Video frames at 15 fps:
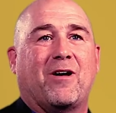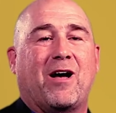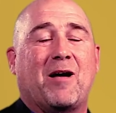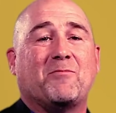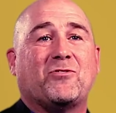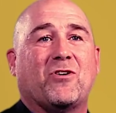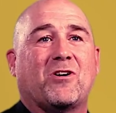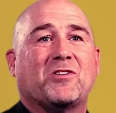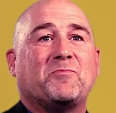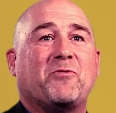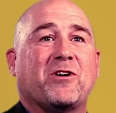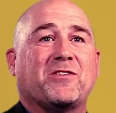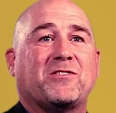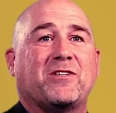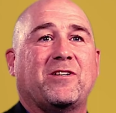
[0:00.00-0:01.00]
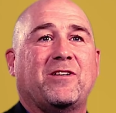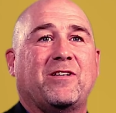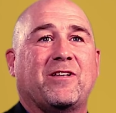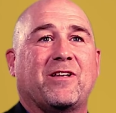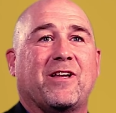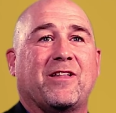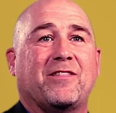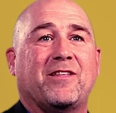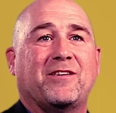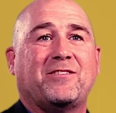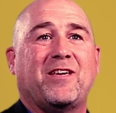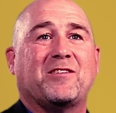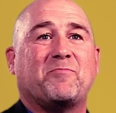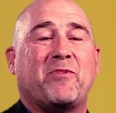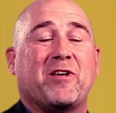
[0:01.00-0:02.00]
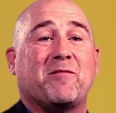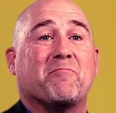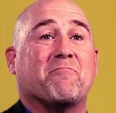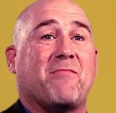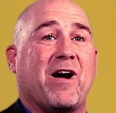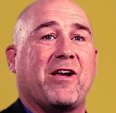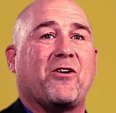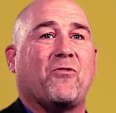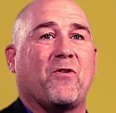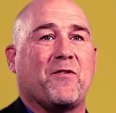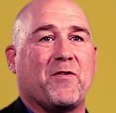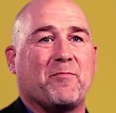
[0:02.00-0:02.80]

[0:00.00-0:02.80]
I'm Charles Preston, and this has been My Career